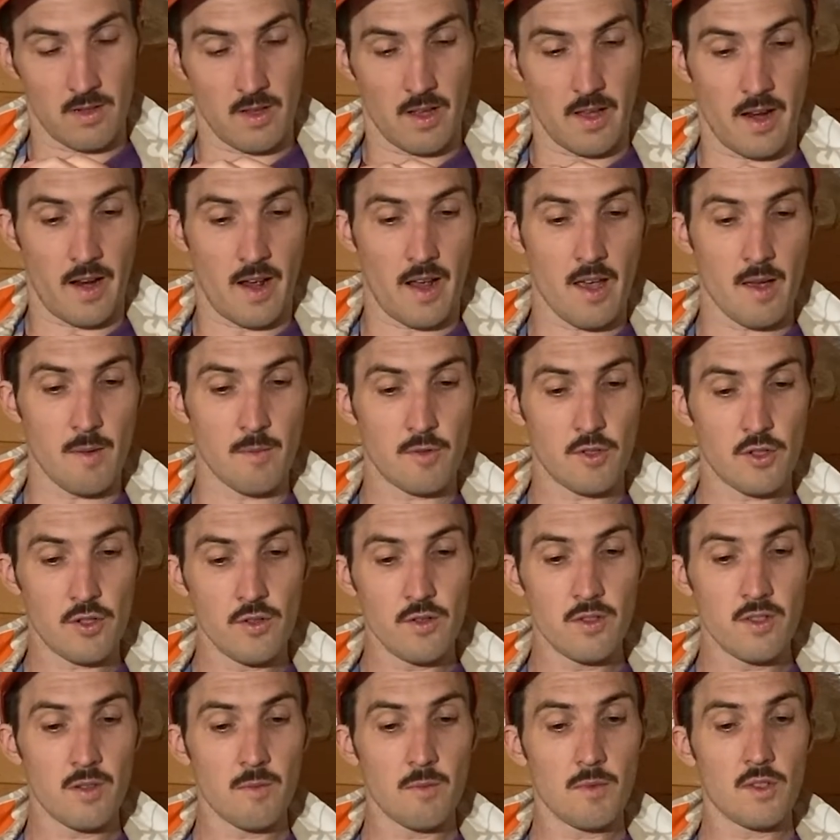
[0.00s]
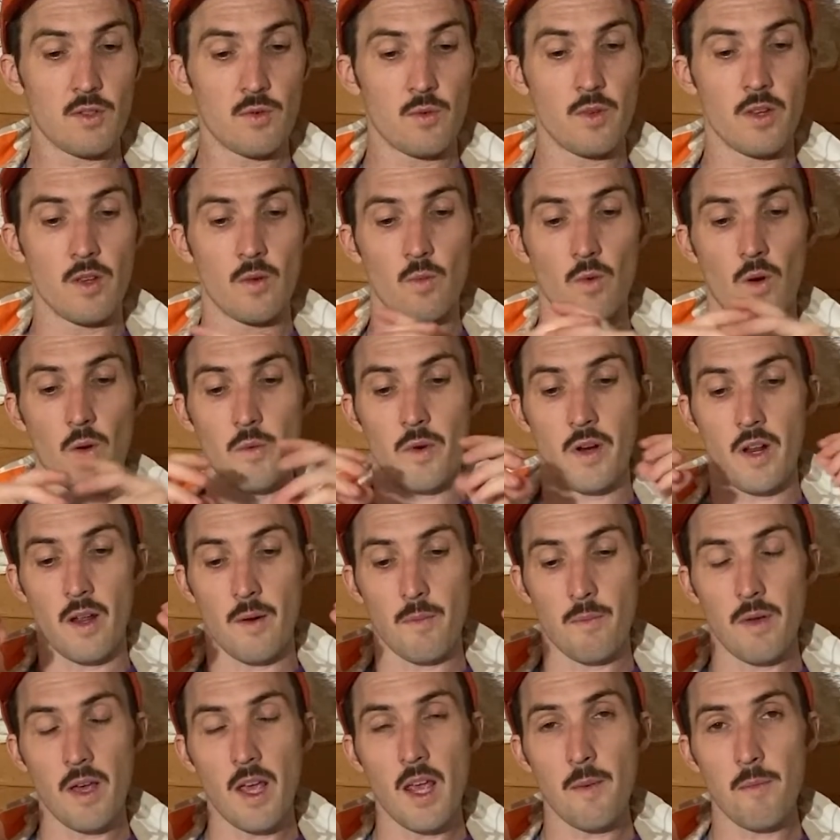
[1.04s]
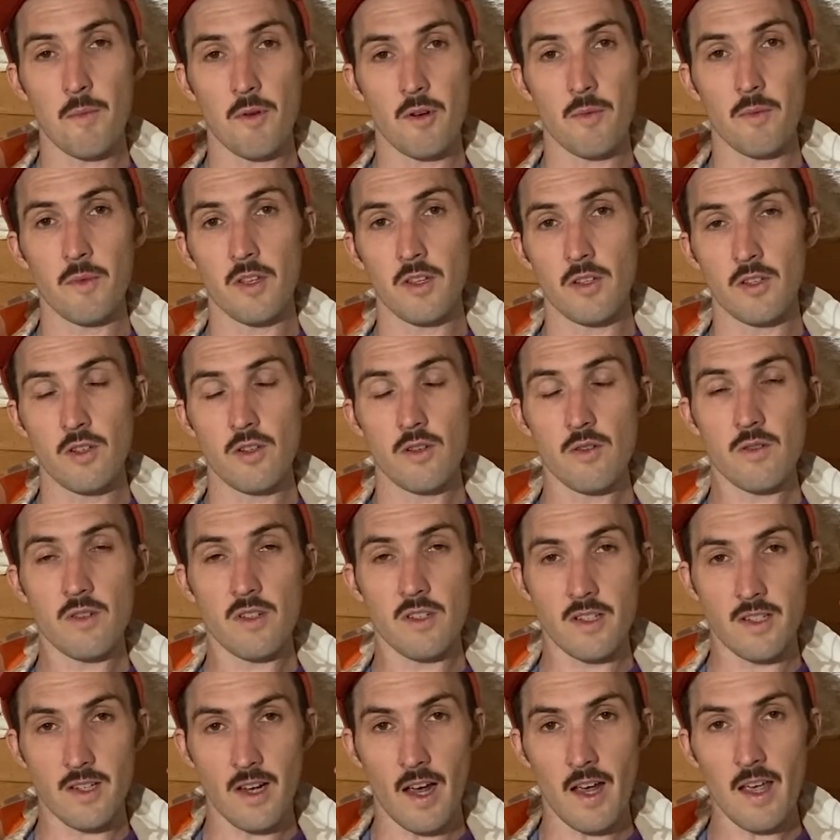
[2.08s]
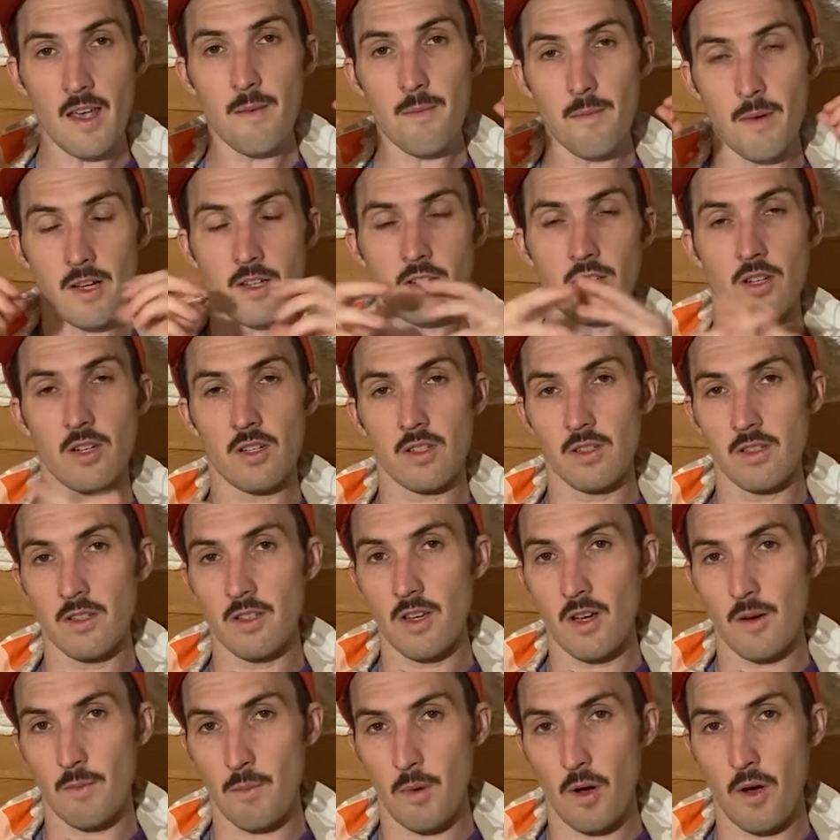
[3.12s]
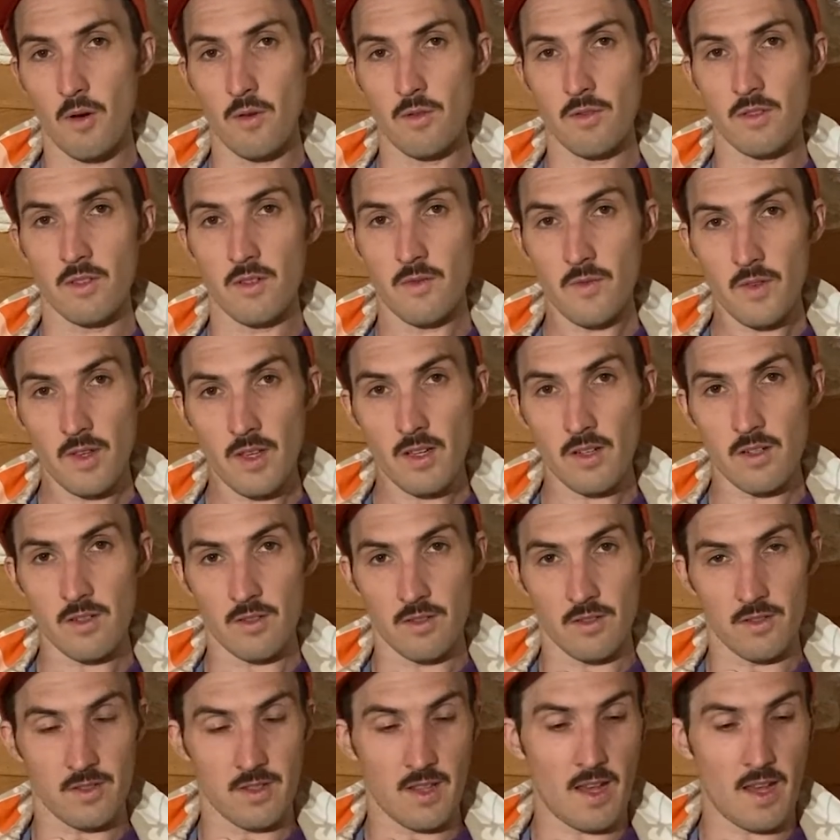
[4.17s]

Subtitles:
and I am choosing between what would on paper be two diametrically opposed vehicles,